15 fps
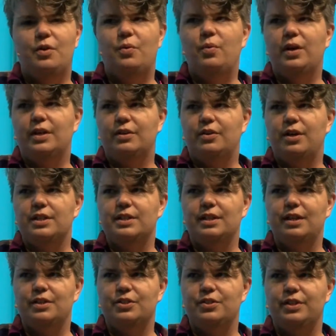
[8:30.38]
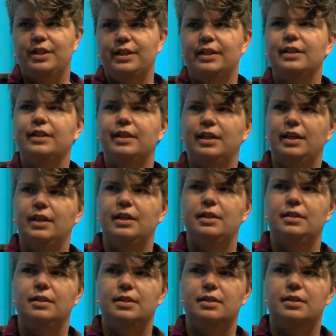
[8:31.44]
went across the country
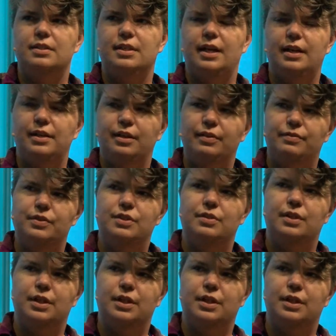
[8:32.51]
and studied there for 2